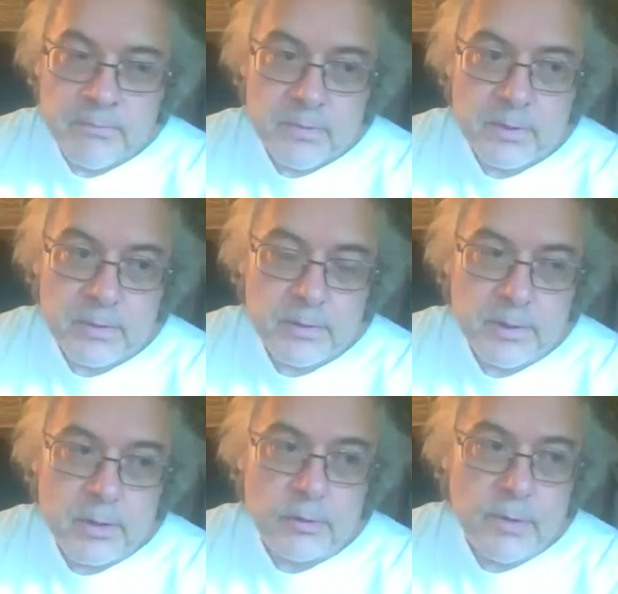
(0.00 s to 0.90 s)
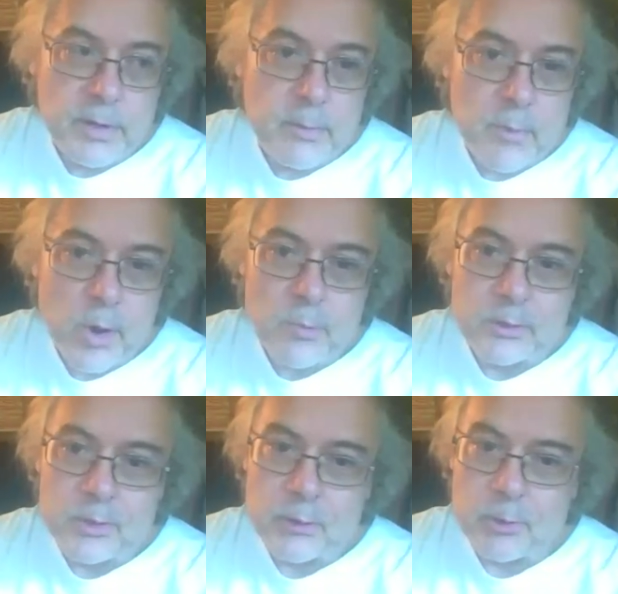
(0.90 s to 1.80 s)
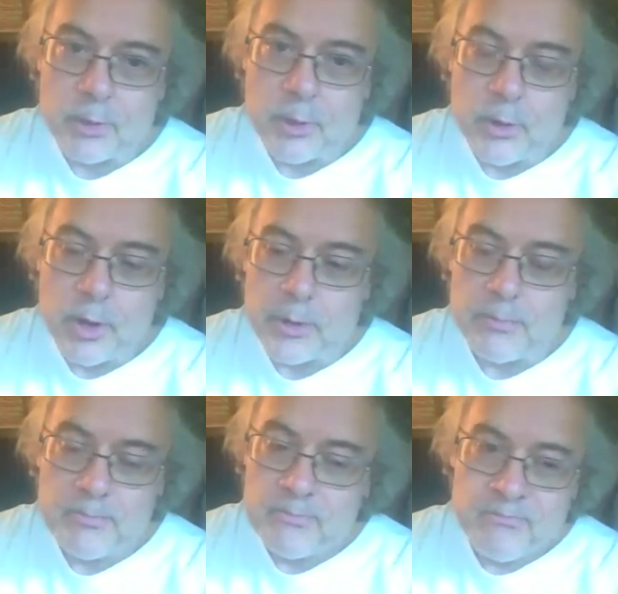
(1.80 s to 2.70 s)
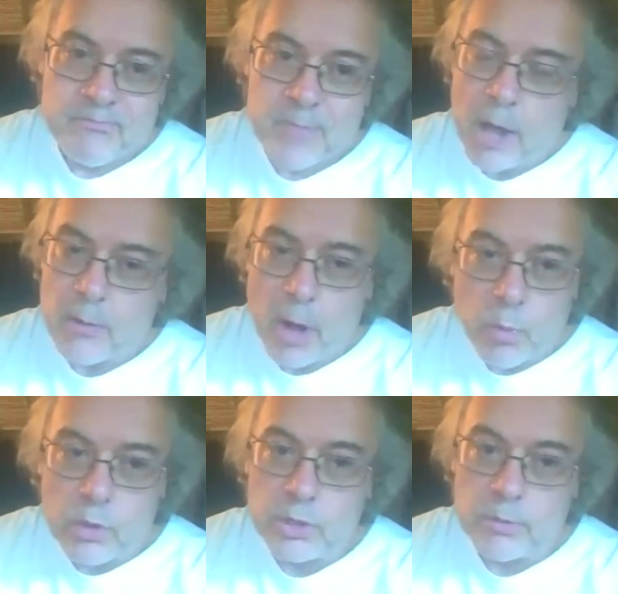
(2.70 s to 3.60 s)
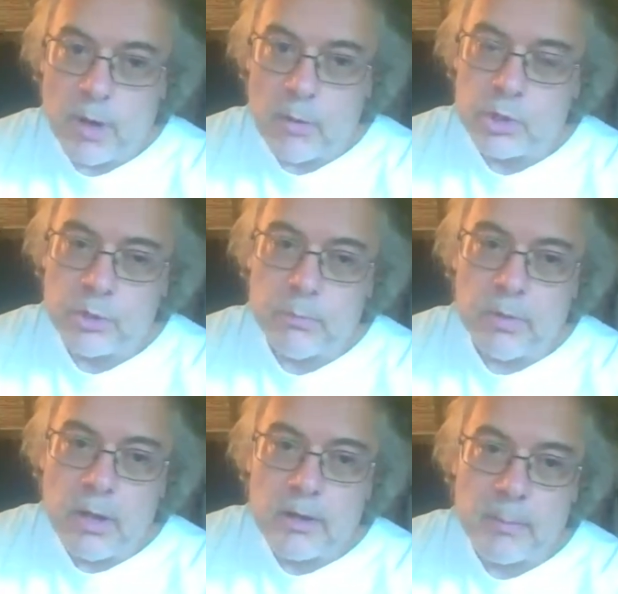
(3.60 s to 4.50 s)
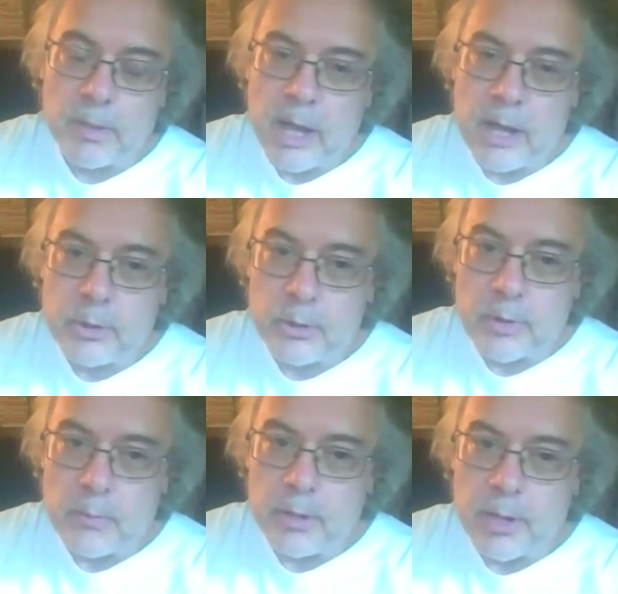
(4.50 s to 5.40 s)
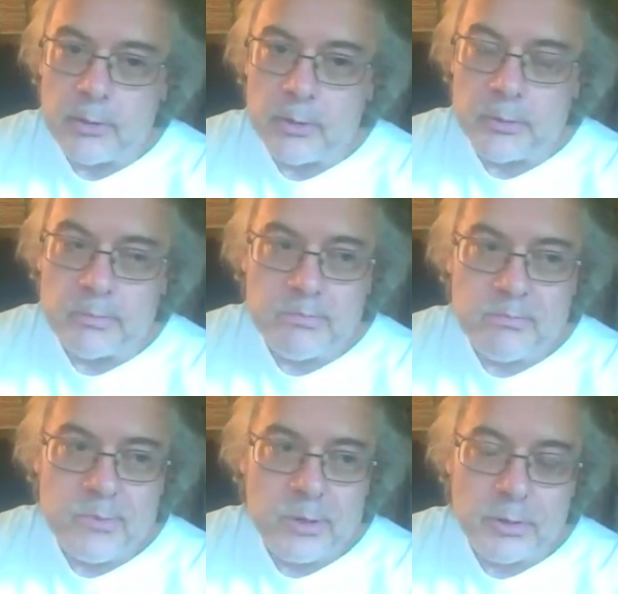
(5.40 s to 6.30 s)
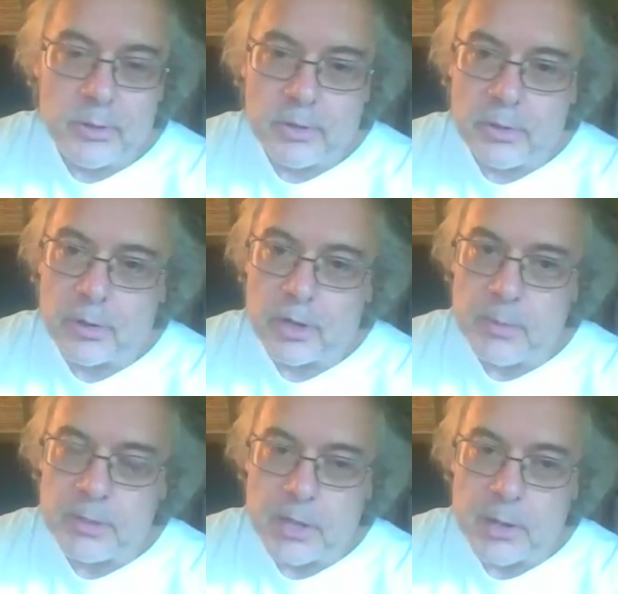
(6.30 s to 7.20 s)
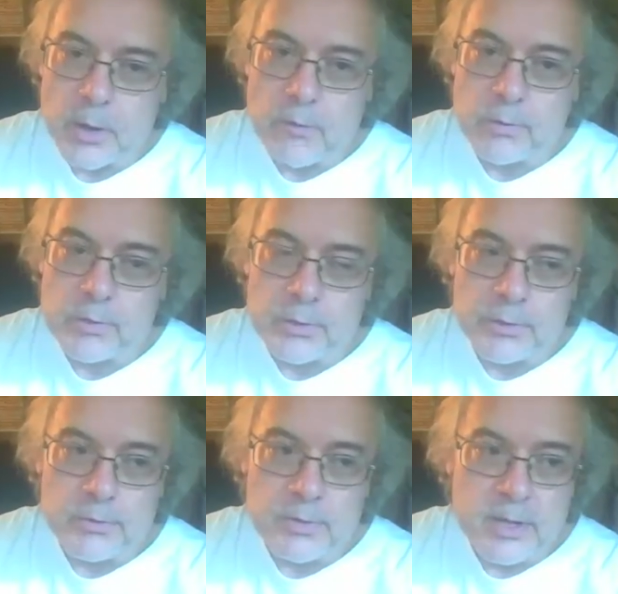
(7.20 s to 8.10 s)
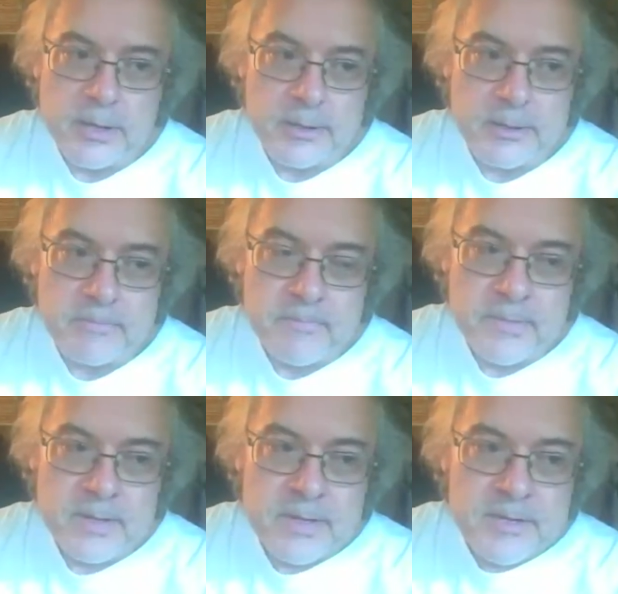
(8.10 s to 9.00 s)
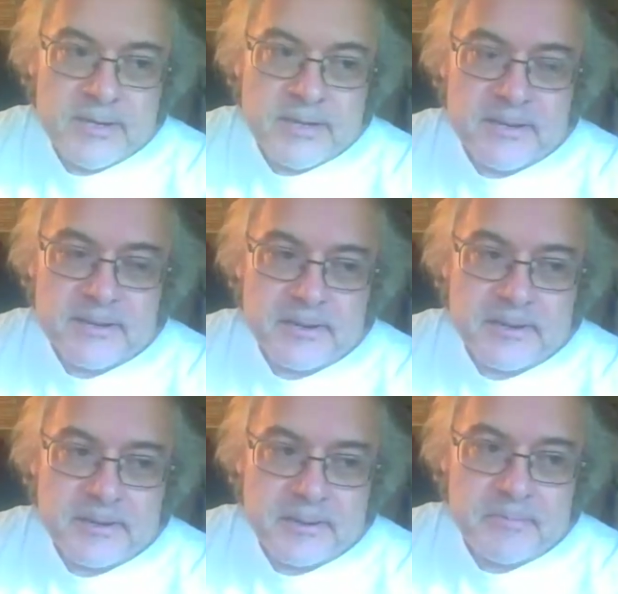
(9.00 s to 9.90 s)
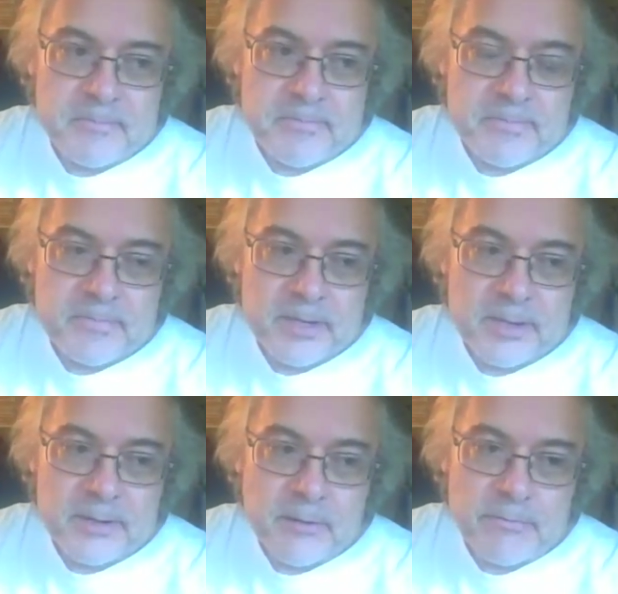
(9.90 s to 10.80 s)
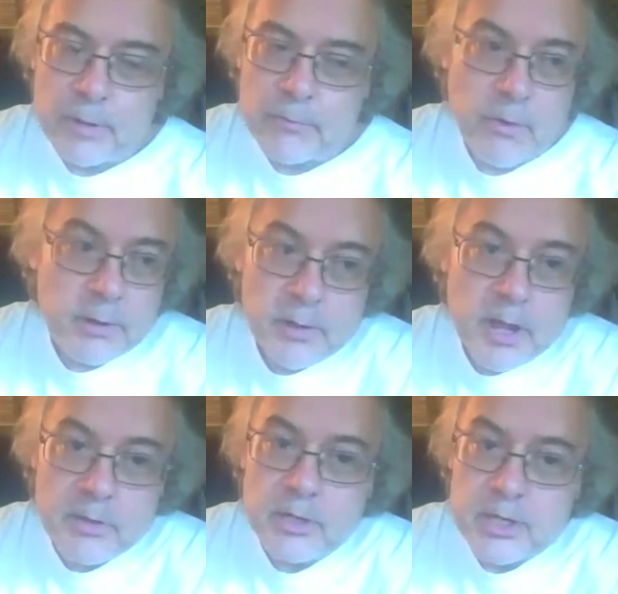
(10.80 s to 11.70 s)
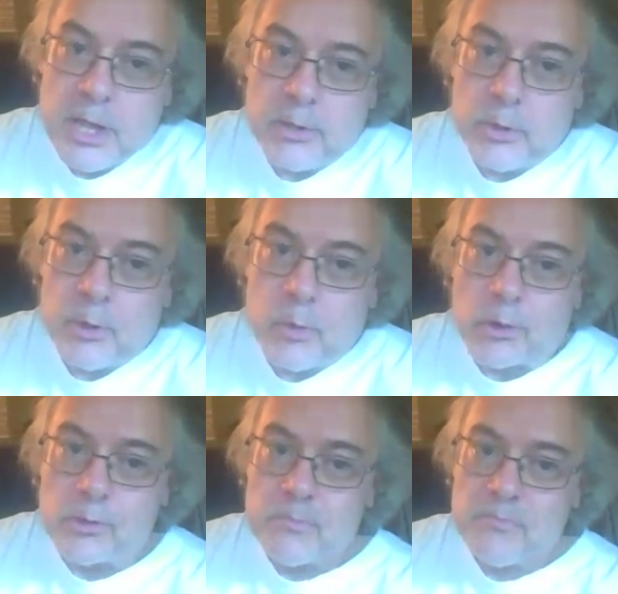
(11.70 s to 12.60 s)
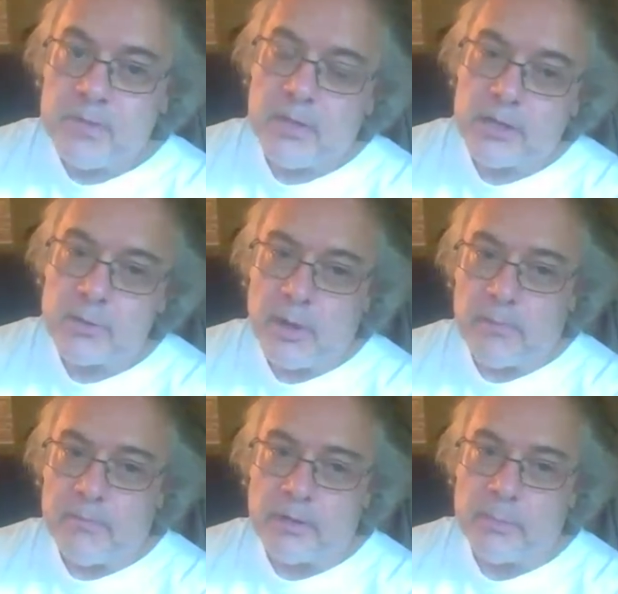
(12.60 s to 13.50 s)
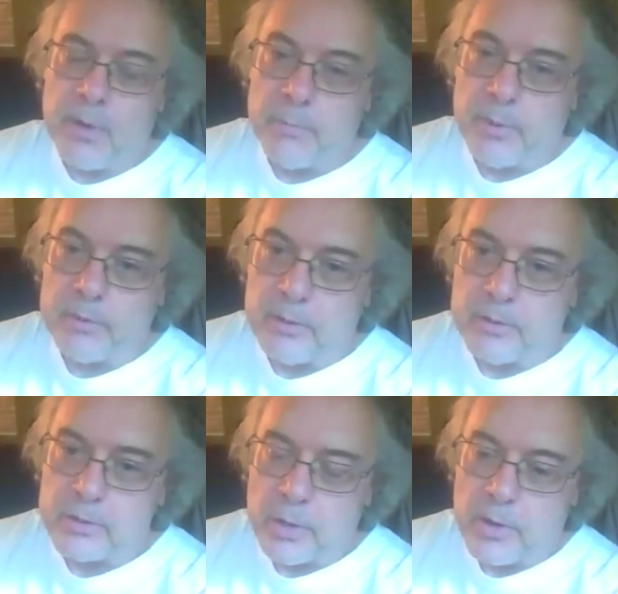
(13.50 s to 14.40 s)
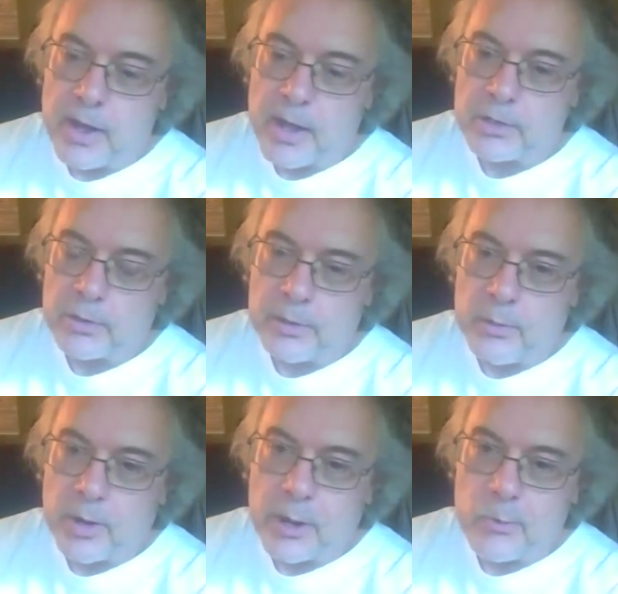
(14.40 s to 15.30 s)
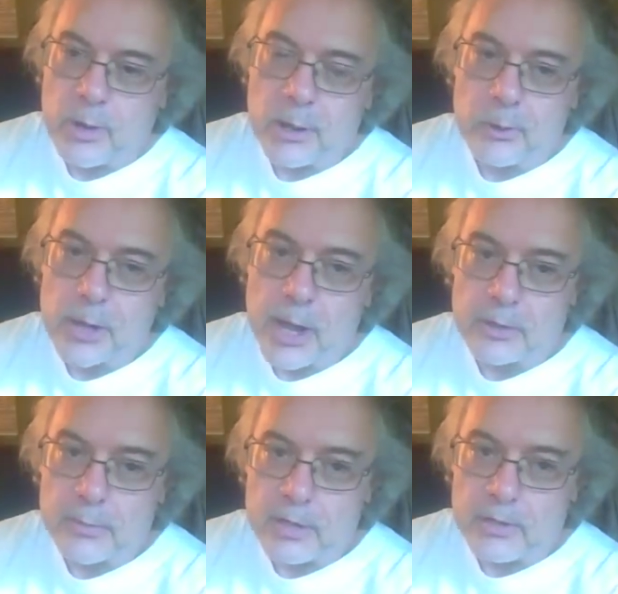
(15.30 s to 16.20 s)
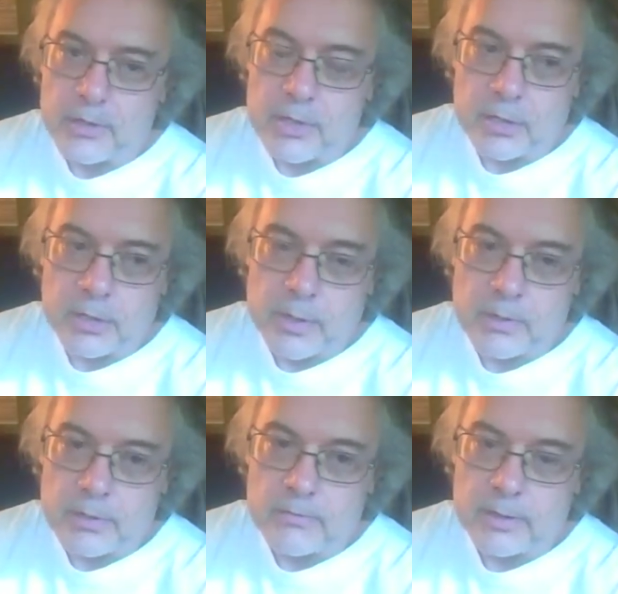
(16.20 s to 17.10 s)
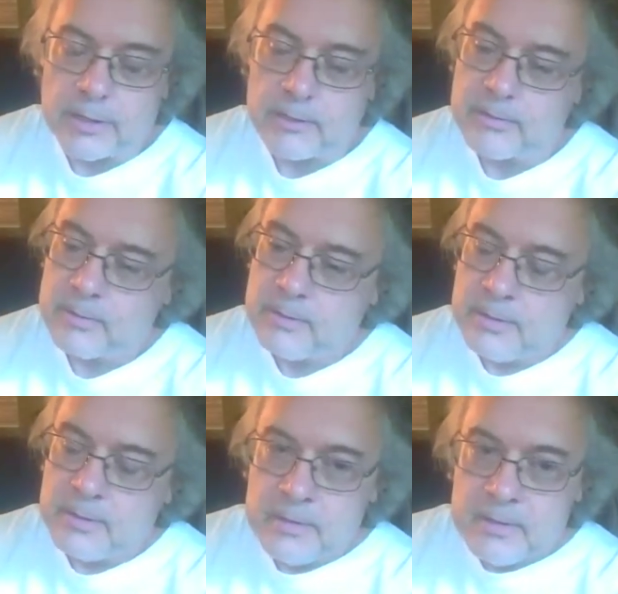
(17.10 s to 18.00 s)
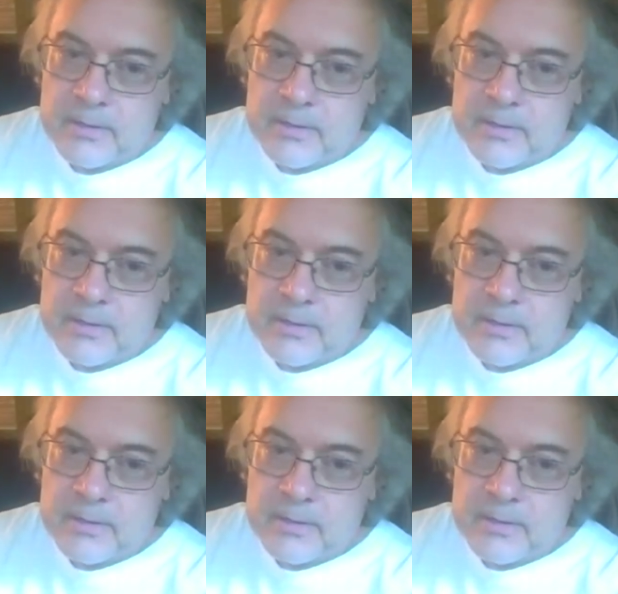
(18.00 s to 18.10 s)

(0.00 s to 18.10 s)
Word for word: uh, in the intervening moments, I really hope I. I, I wish them. I wish them luck. I'm glad they're. I'm glad they're. They're. They're going to be taking over soon, and, uh, uh, and and frankly, yeah, they just can't do any worse. That, that's my. That's my opinion. So I actually, when I when I look at them, I just think to myself, like,